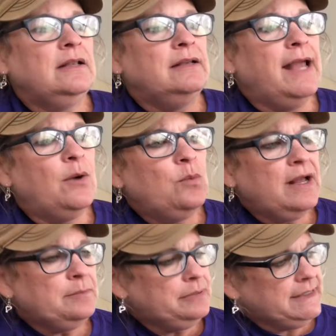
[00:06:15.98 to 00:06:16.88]
Now,
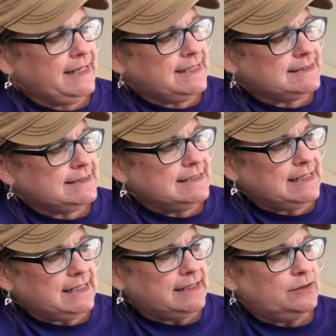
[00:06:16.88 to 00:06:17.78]
what plants
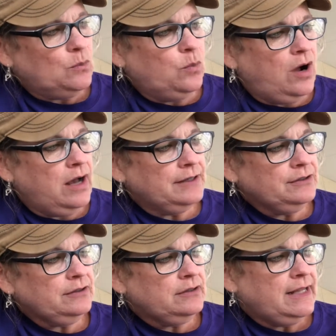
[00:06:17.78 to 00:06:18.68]
need?
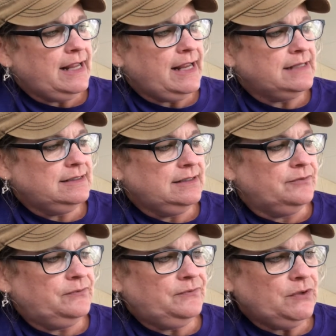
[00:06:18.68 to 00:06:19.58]
Water and
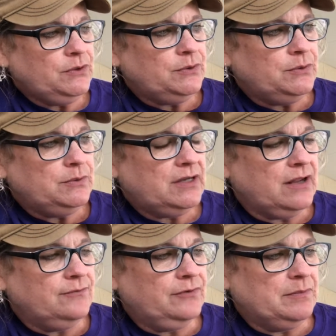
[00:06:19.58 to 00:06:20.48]
some food
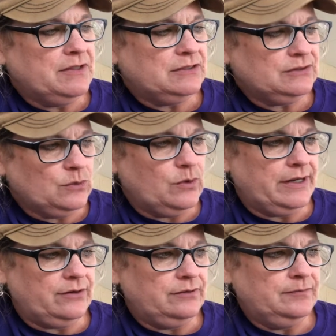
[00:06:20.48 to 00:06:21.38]
come from the
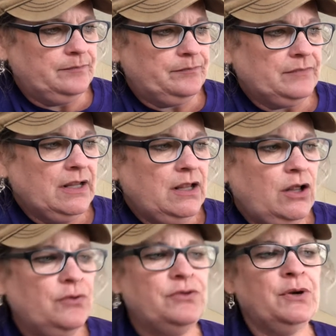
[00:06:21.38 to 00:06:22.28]
soil.
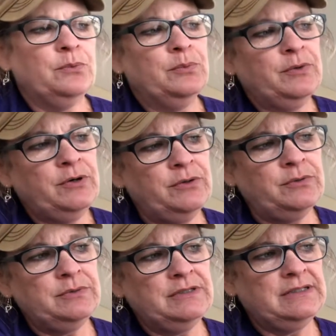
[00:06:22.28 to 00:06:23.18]
The
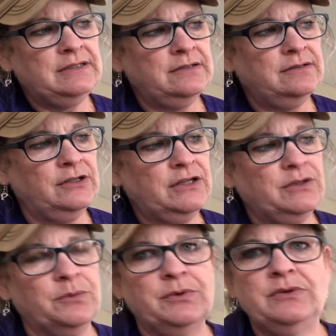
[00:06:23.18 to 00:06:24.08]
roots, look at
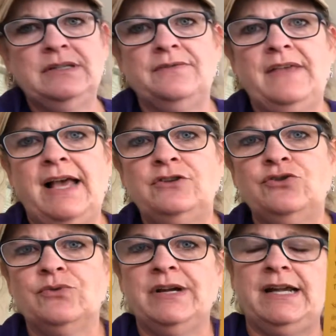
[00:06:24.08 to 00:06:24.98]
the roots of that
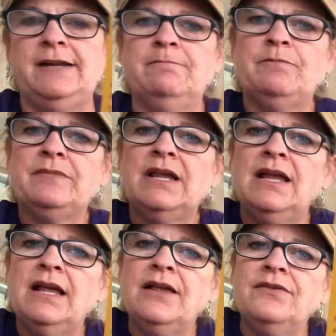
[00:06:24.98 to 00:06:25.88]
tree.
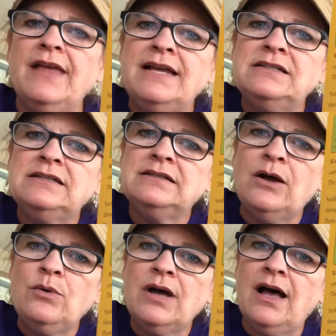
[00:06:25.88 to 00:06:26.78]
They
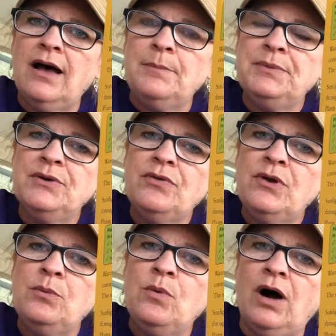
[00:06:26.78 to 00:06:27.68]
soak up
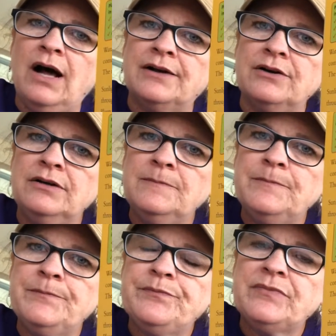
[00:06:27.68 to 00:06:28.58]
the water
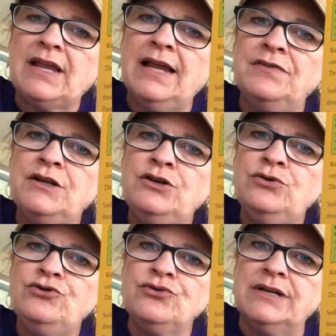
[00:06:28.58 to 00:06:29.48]
and the
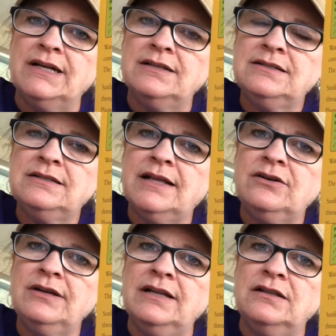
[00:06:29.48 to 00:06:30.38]
nutrients that
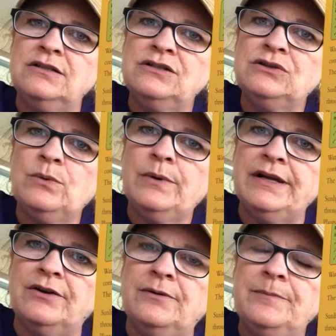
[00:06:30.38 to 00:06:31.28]
are in the soil.